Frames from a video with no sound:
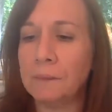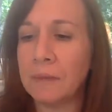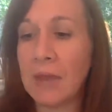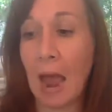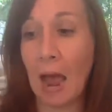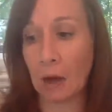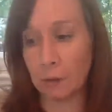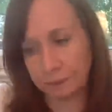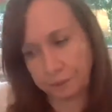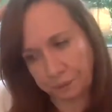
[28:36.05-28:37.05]

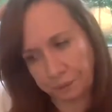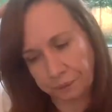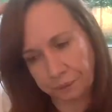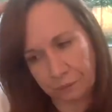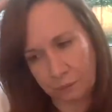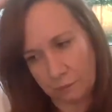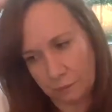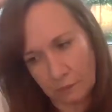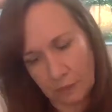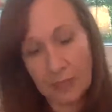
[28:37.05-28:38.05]
now
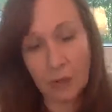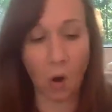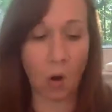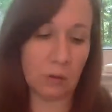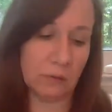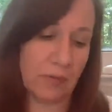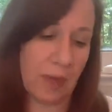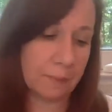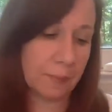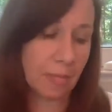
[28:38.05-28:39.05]
in all of them.